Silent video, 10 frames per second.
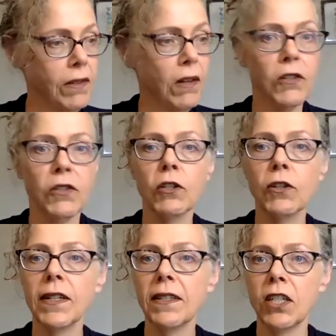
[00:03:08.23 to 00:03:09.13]
Also a
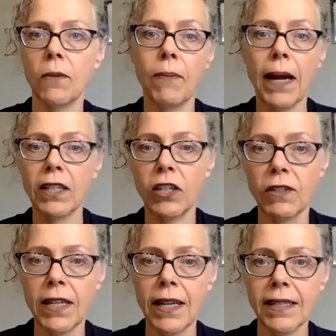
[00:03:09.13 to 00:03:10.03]
transition back to your
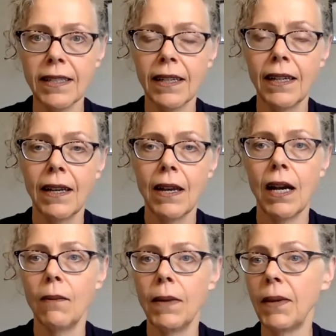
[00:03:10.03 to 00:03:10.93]
desk.
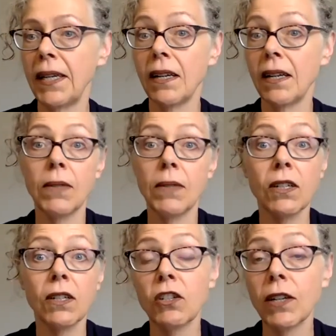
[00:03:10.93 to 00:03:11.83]
Maybe get up to
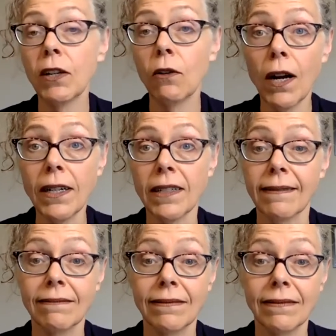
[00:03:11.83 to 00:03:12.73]
get a drink of water.
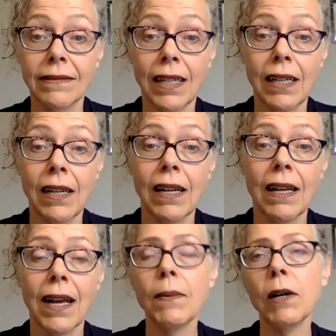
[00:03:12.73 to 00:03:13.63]

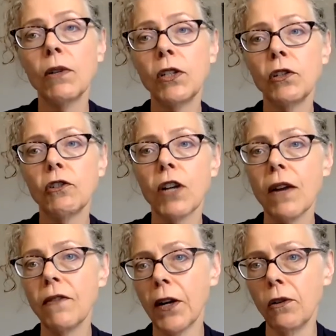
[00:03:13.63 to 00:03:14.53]
How about when you're
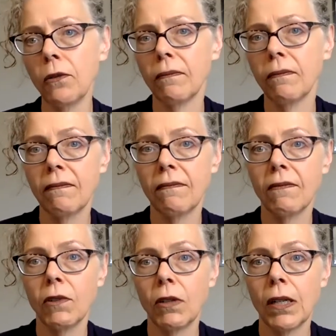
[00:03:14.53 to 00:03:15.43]
driving home?
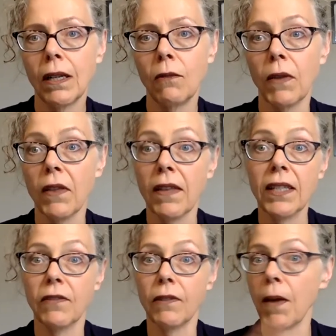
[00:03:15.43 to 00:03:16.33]
Whether
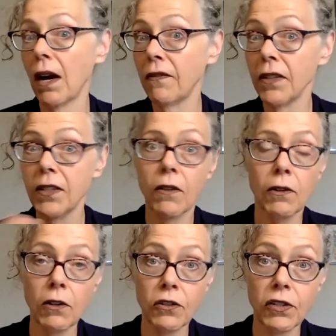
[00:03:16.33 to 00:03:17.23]
that's from the office or the
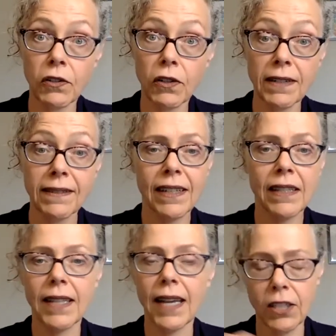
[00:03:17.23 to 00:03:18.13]
grocery store,
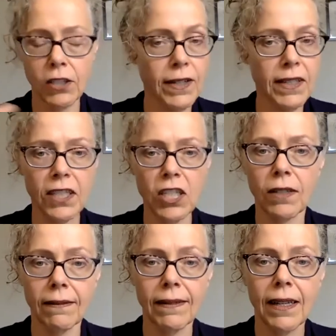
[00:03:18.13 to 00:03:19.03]
that's a transition.